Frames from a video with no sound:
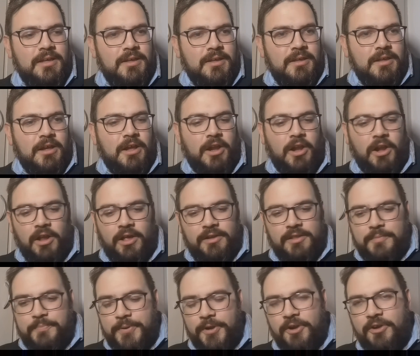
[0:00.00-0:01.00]
a lot of the
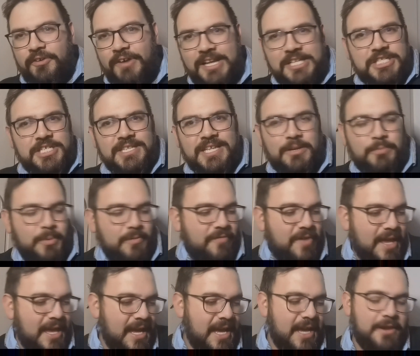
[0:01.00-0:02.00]
progression that we've
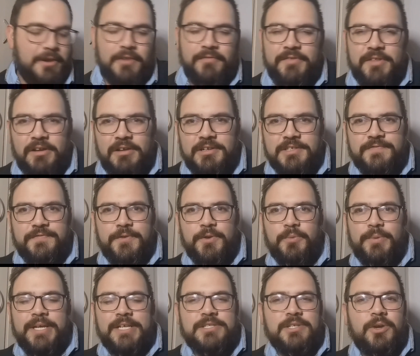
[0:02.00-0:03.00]
had over the last few
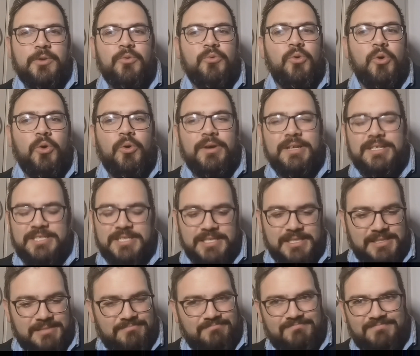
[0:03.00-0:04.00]
weeks on Raw, it's just
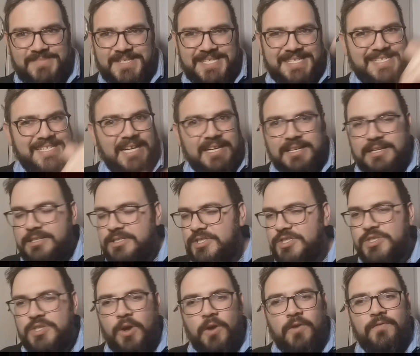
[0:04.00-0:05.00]
sunk
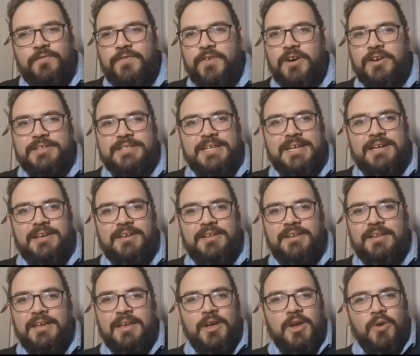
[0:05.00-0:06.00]
so far down.
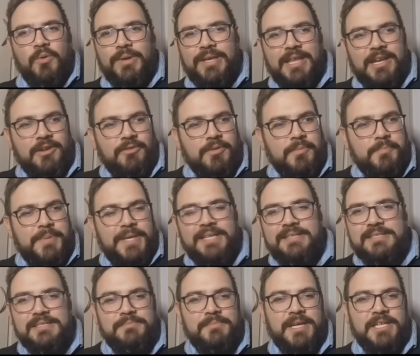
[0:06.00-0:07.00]
We're getting
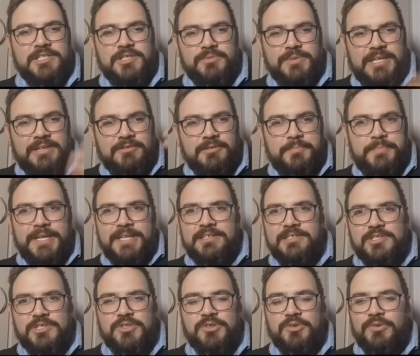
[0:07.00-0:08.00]
repeated matches, we're getting repeated
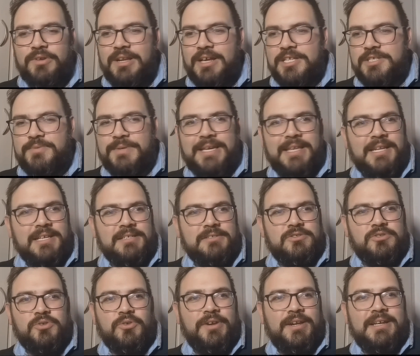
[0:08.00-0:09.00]
storylines, we're getting
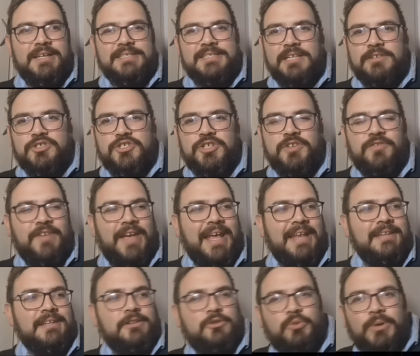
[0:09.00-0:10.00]
storylines that should have
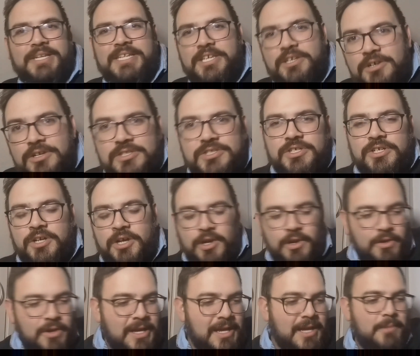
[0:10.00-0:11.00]
ended 20 years ago
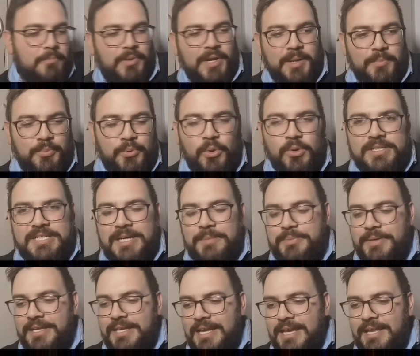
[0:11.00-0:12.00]
being brought up
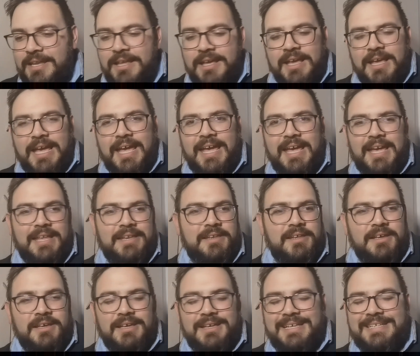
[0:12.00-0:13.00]
again. And
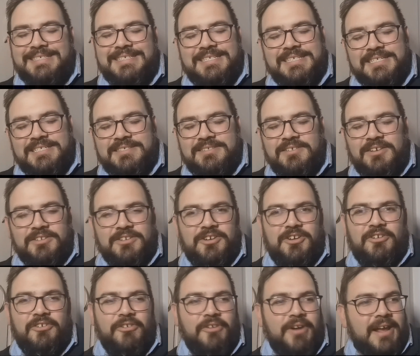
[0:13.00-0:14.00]
it's just not
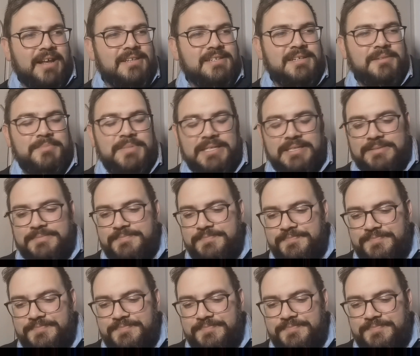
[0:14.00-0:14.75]
great. I mean,